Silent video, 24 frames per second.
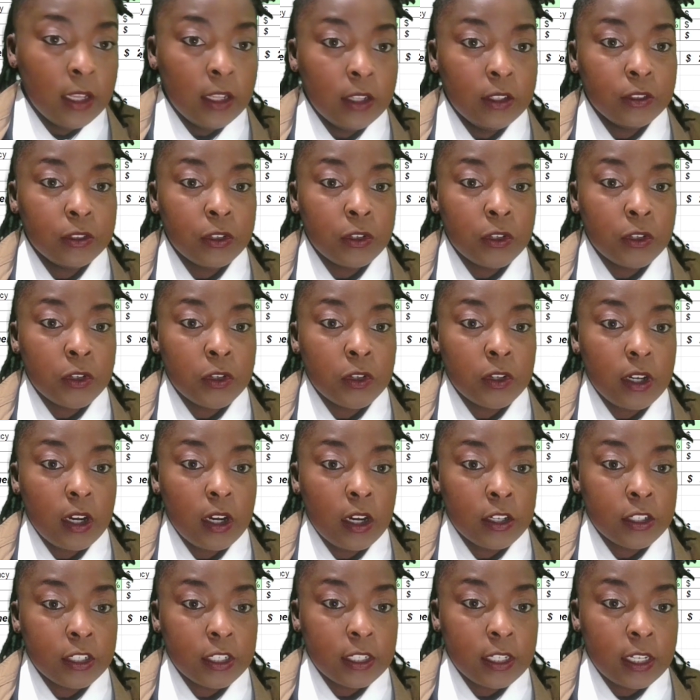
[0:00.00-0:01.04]
So
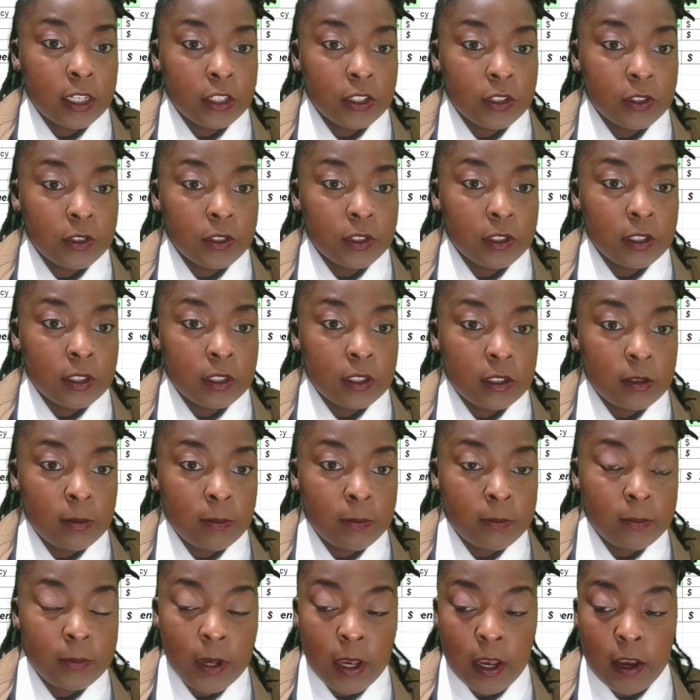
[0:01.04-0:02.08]
architect is
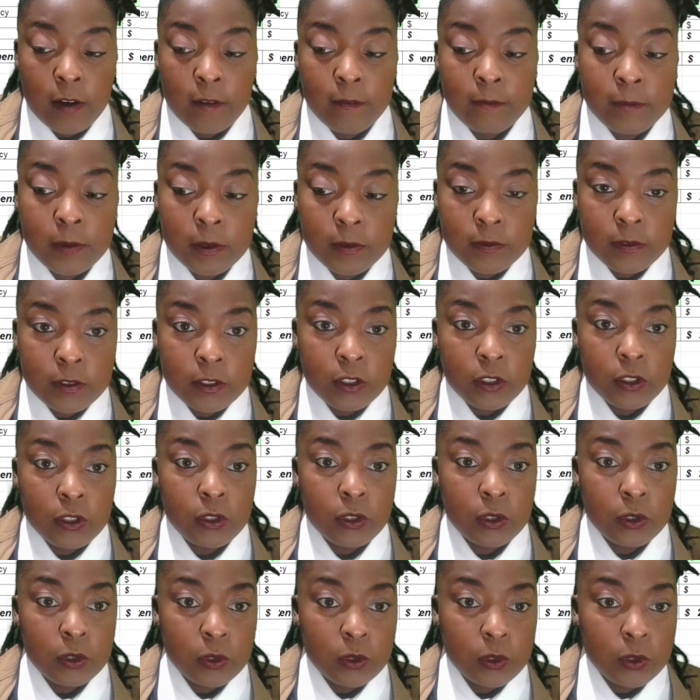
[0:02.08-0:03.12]
about
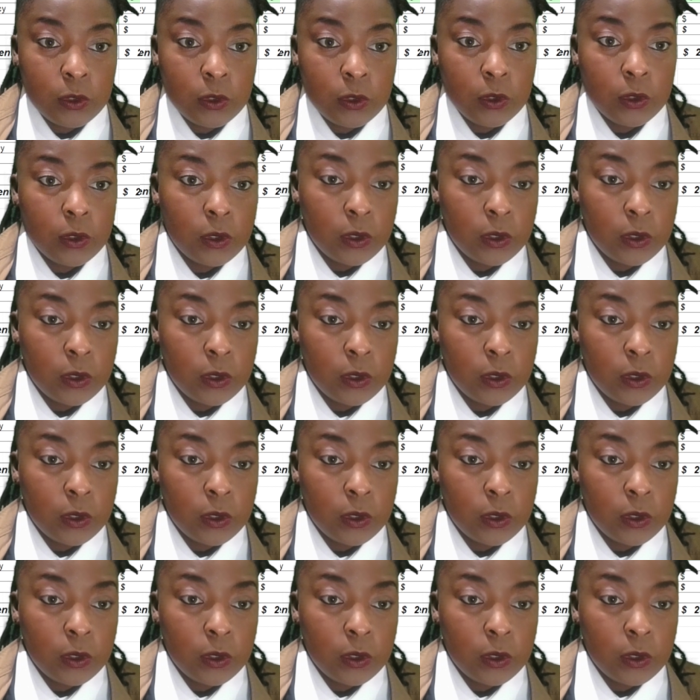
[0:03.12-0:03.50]
52,